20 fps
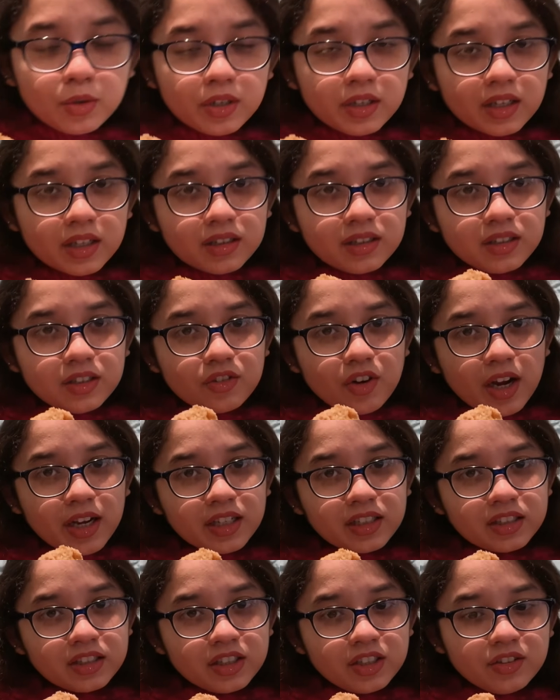at the dry
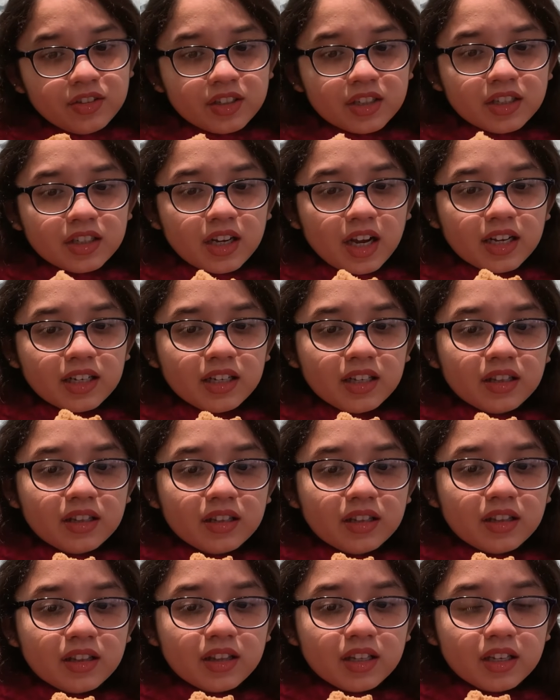exterior, I didn't
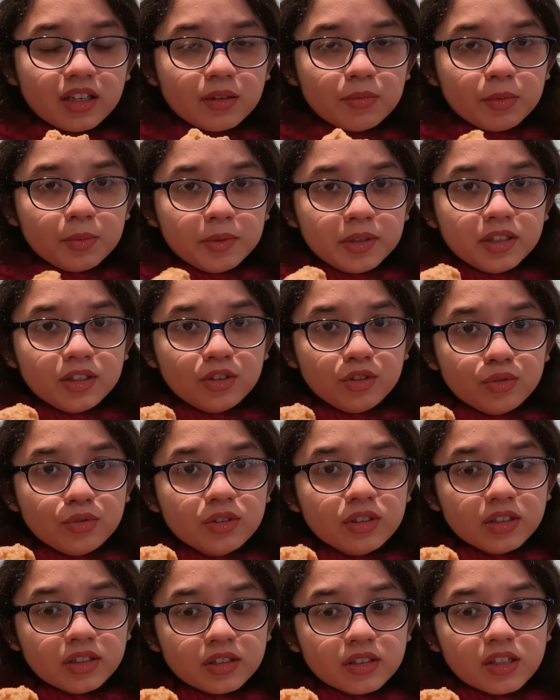think it would be this
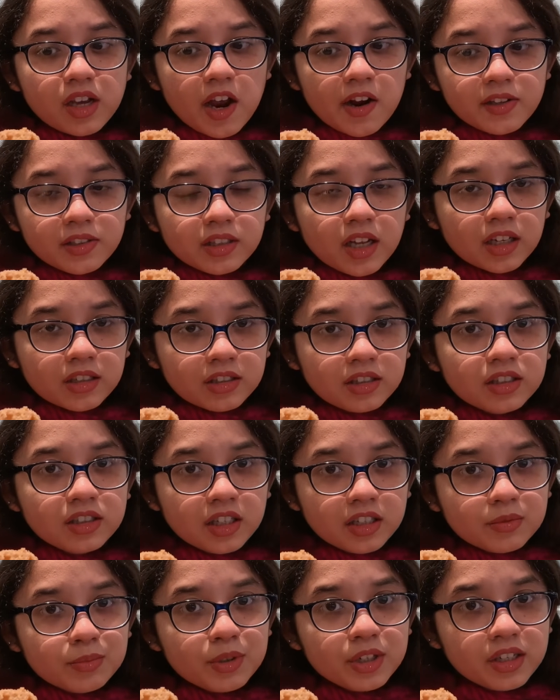juicy inside. It actually
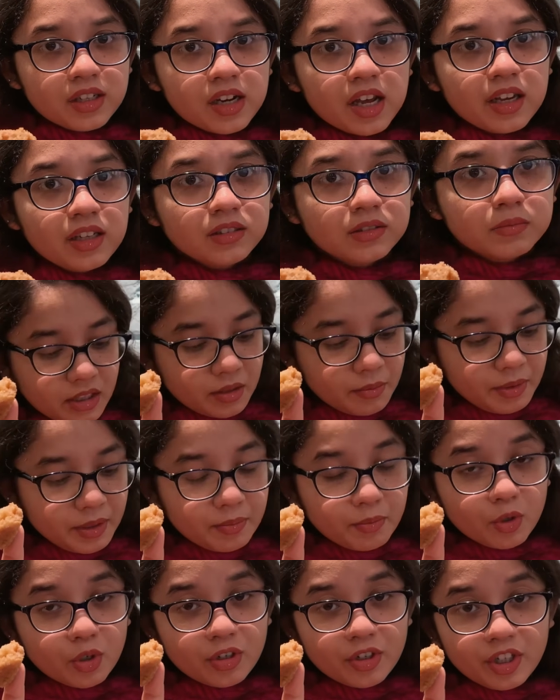tastes pretty nice. It's a bit
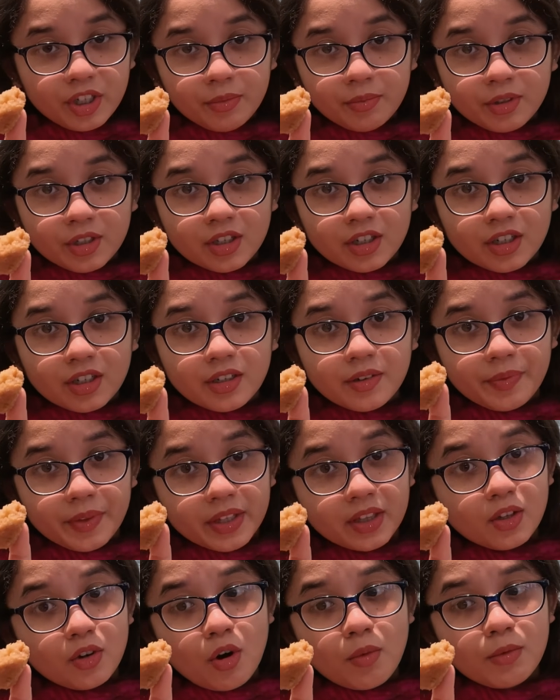more creamier than
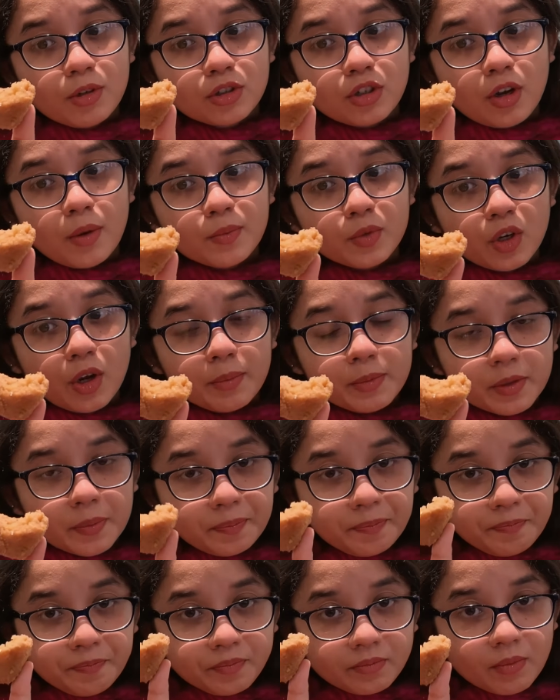the normal chom choms,
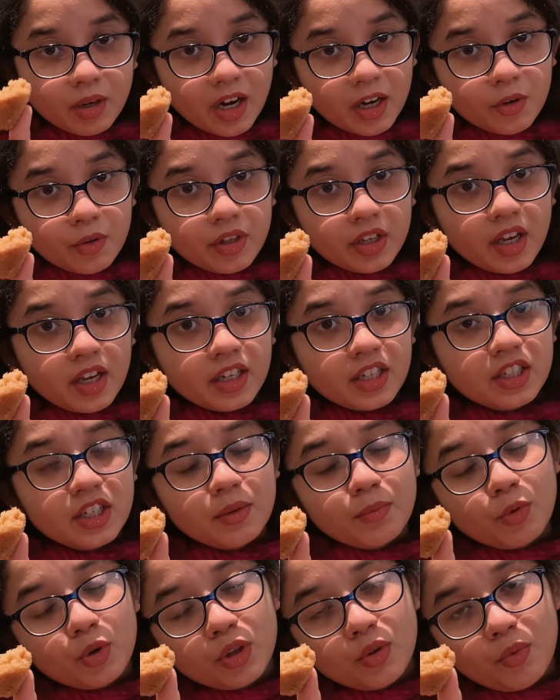but I don't think I can take
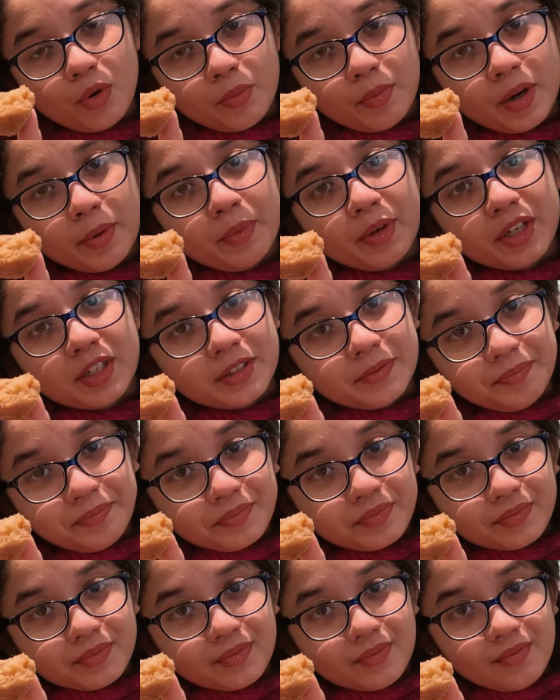more than one bite because
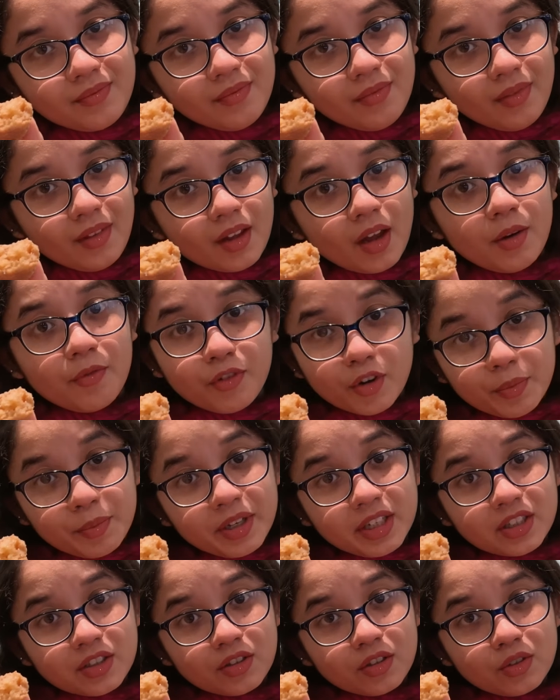for me
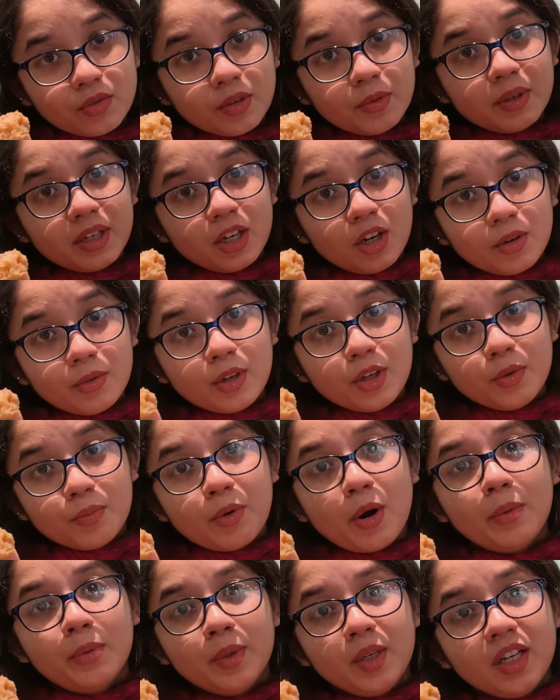it's too sweet, but you
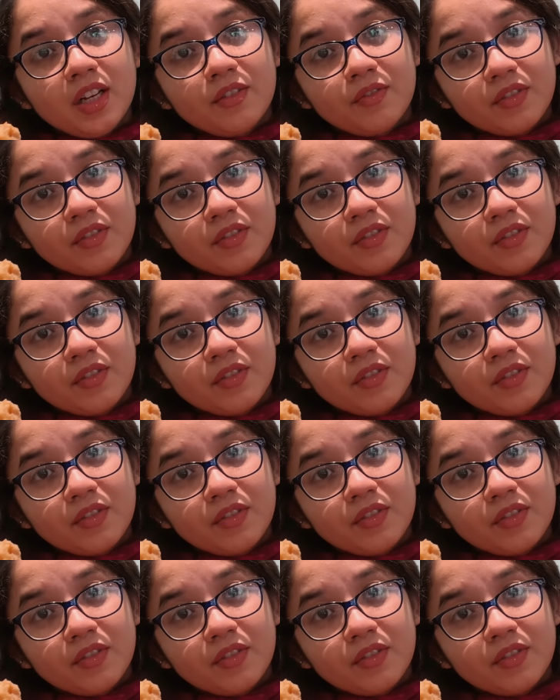probably love this.